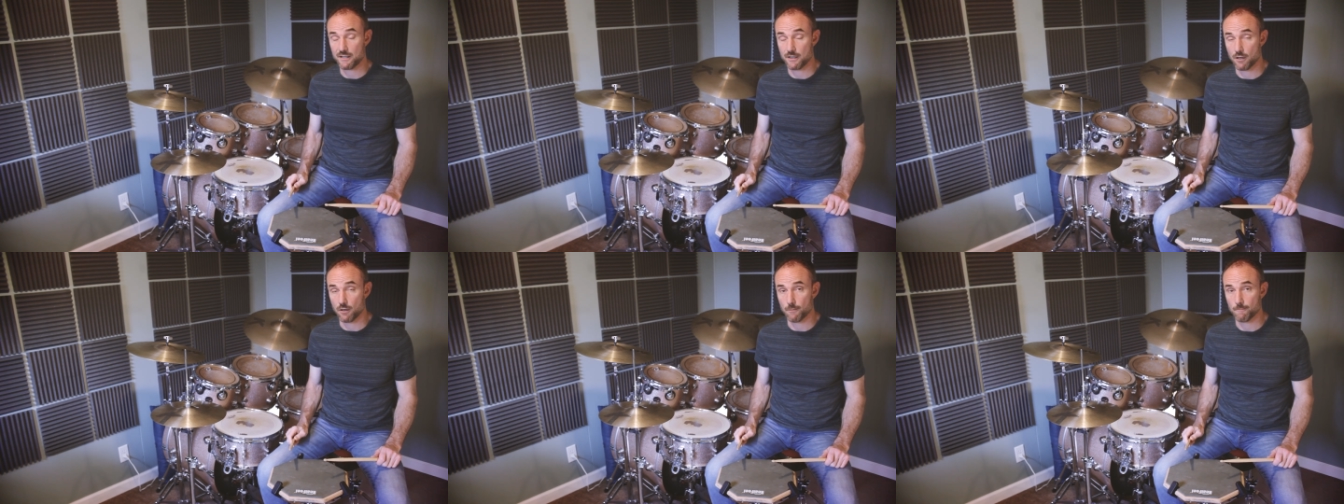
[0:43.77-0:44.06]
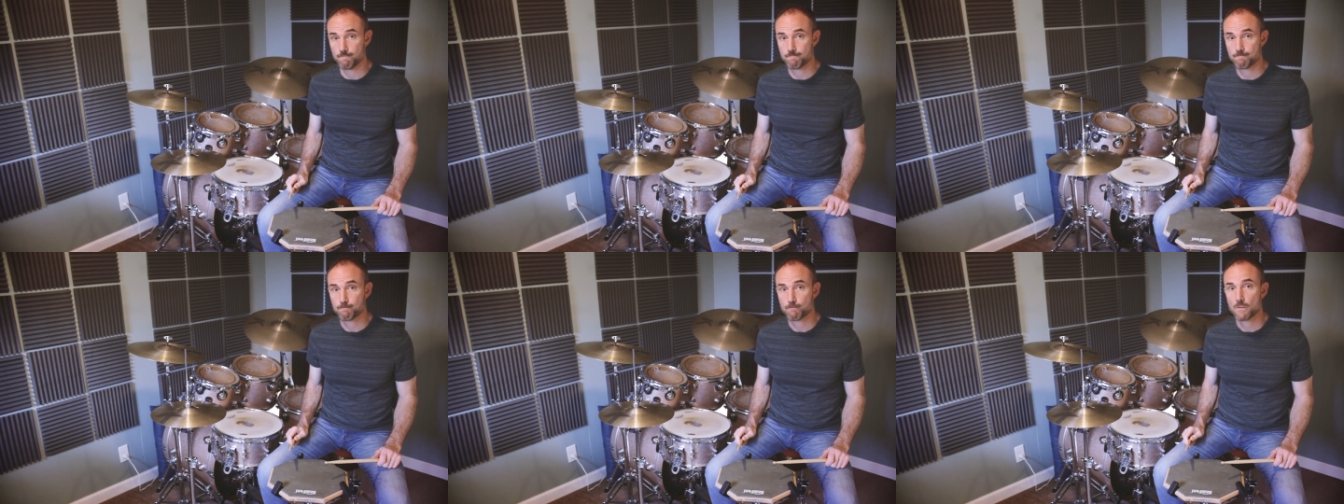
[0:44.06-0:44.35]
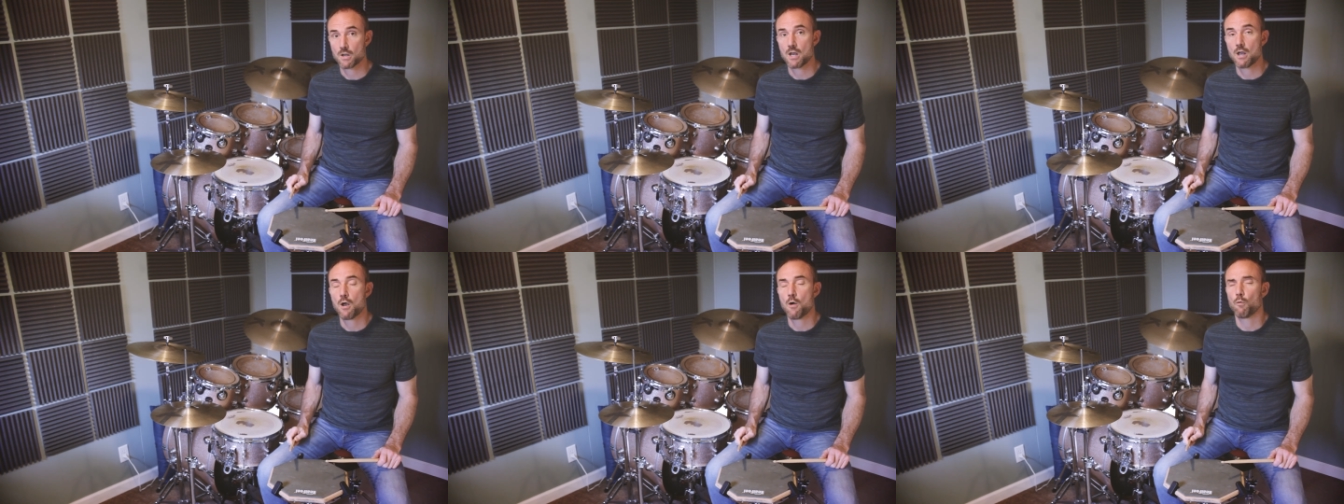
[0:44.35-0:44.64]
note.
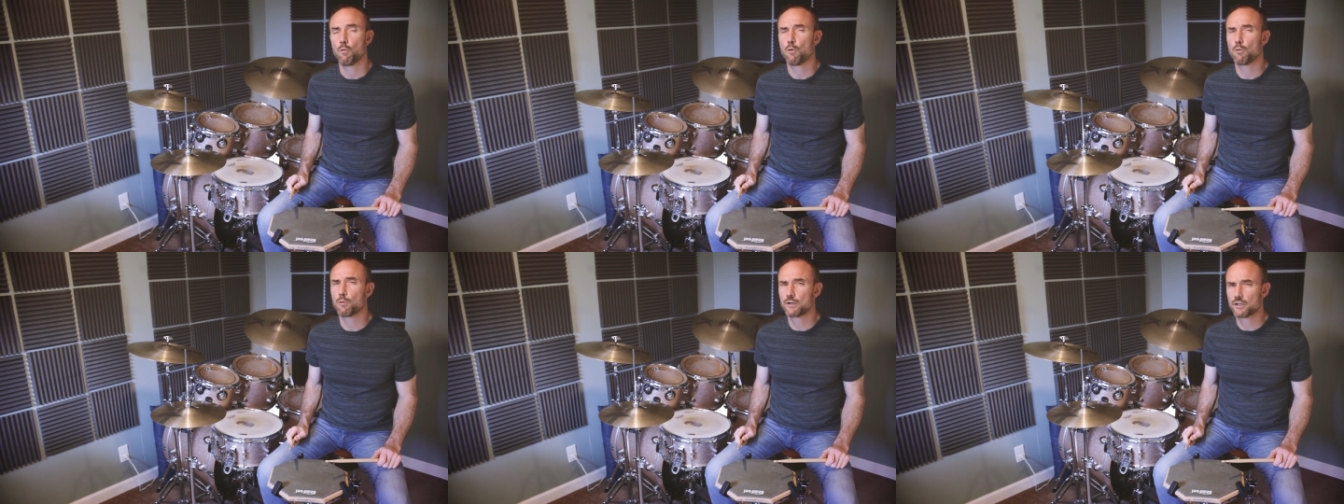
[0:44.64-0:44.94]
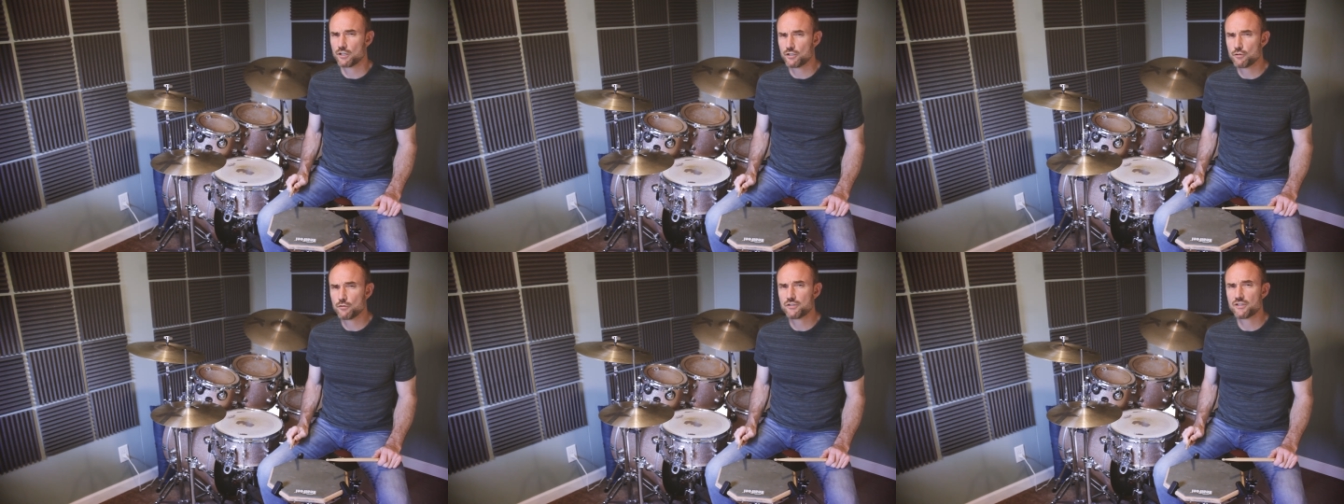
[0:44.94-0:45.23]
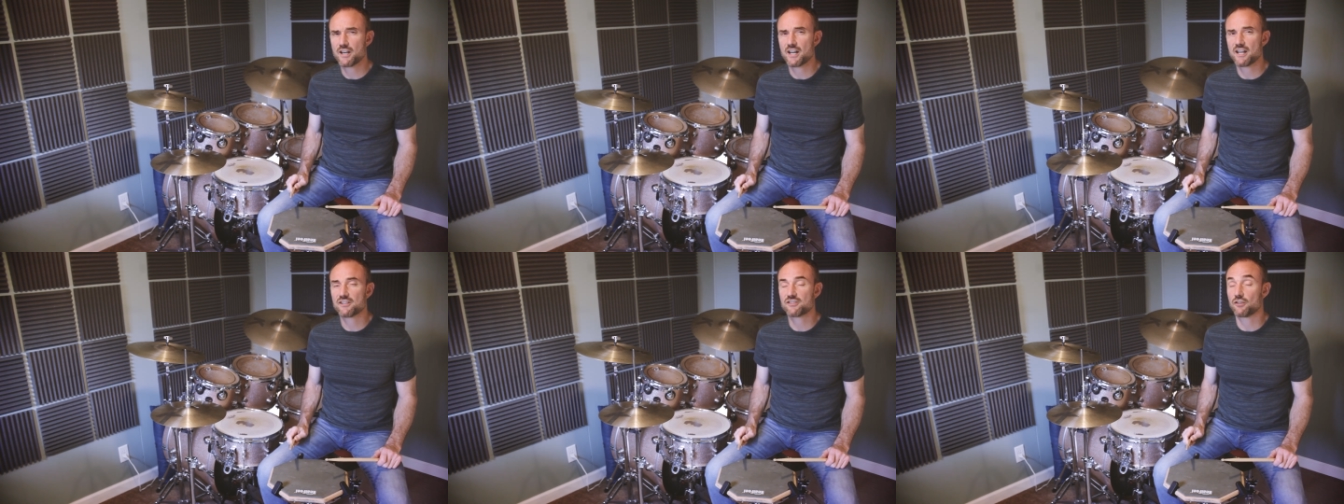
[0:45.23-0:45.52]
What we're going to do
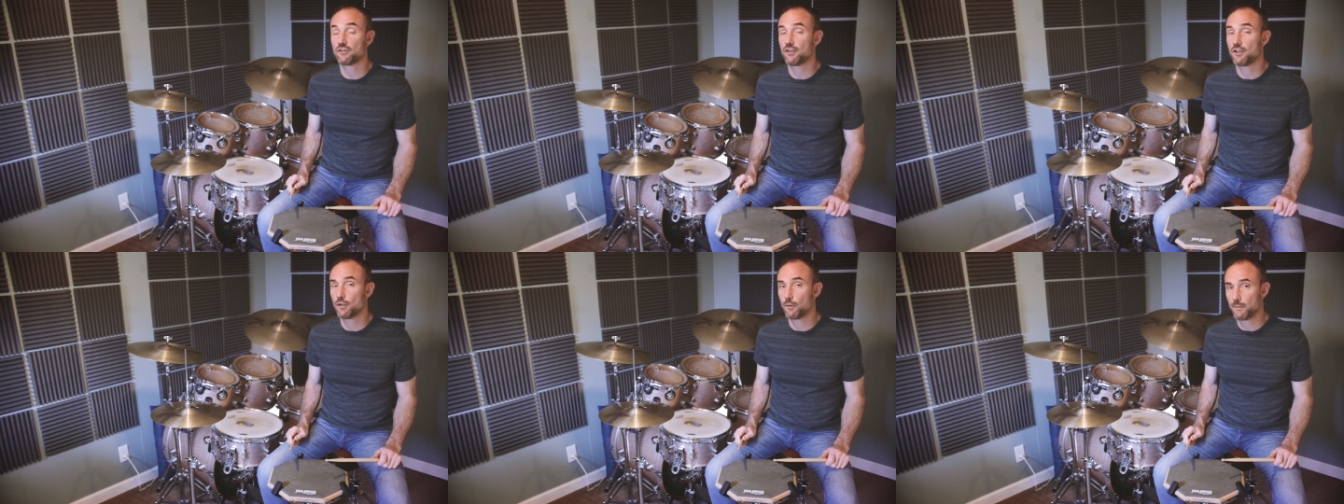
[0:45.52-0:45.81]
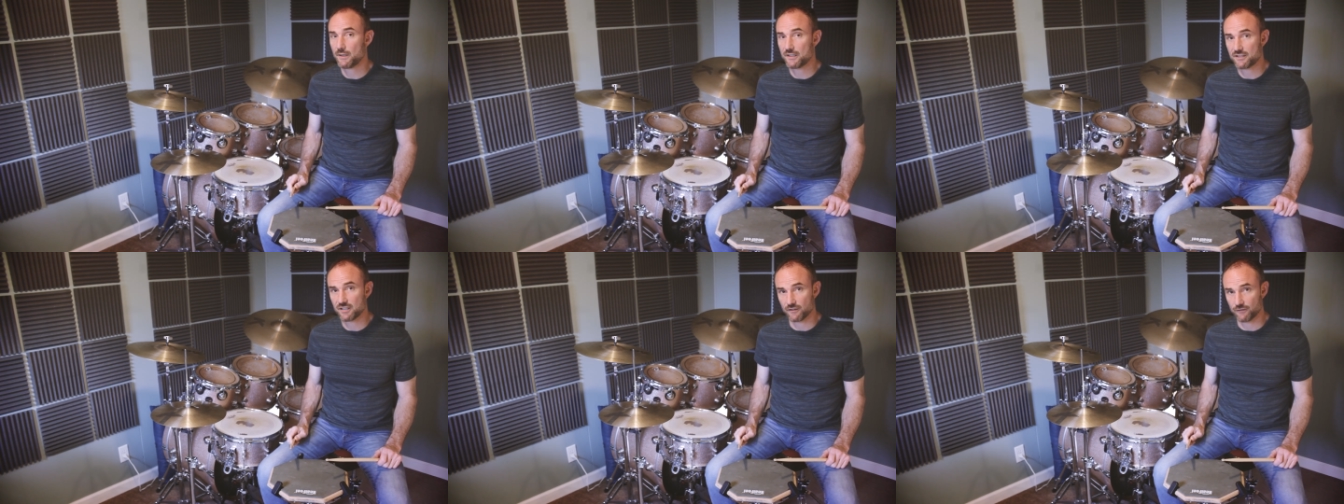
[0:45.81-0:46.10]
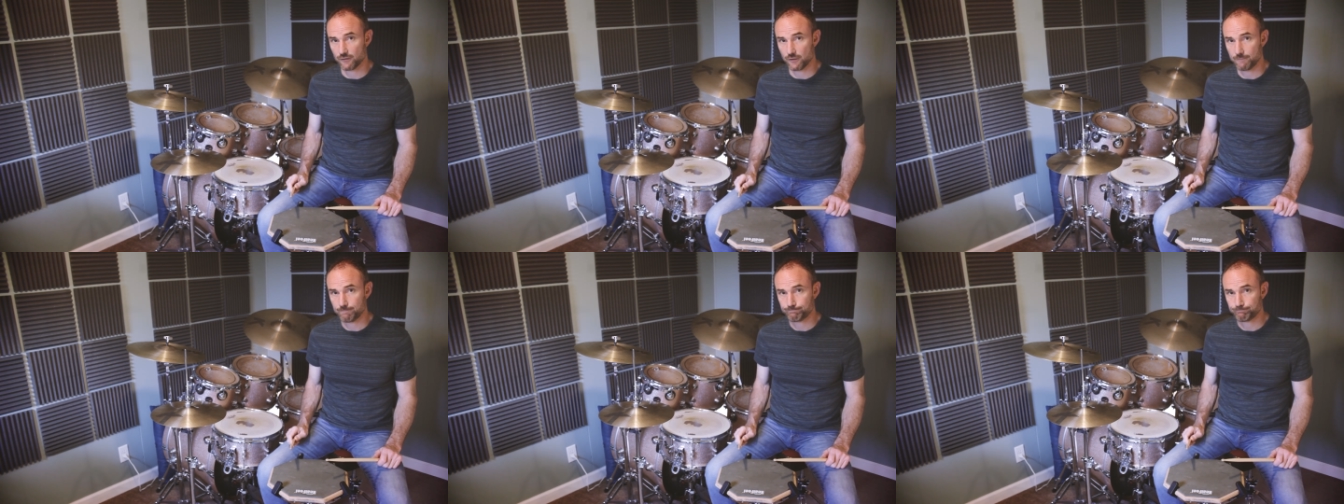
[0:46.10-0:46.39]
today is a little bit
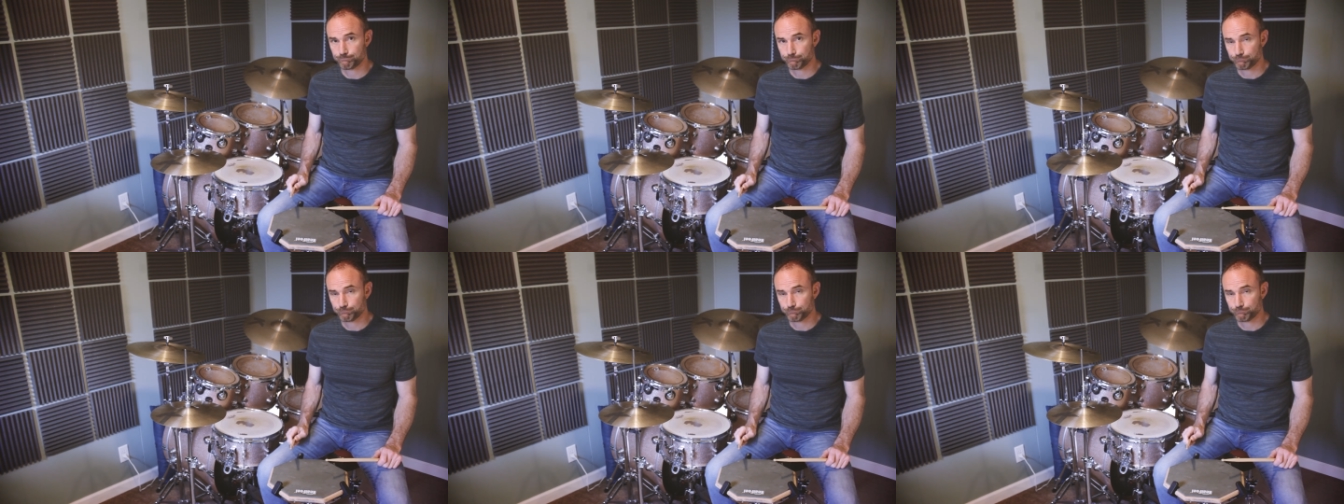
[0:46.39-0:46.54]
different.